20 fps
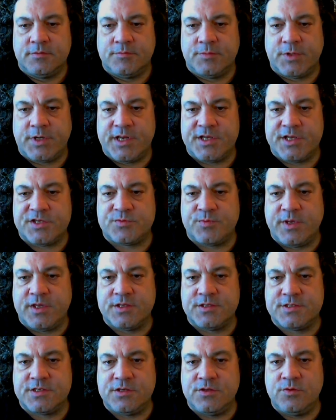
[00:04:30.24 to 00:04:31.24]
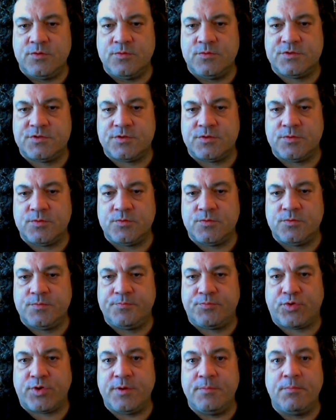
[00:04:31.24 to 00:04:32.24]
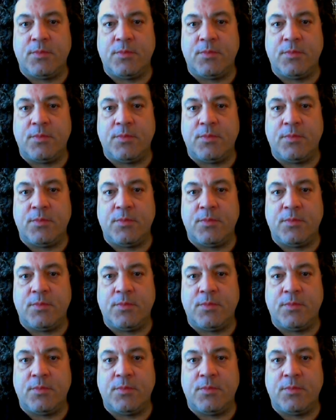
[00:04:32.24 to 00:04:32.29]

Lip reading: But as we continue to print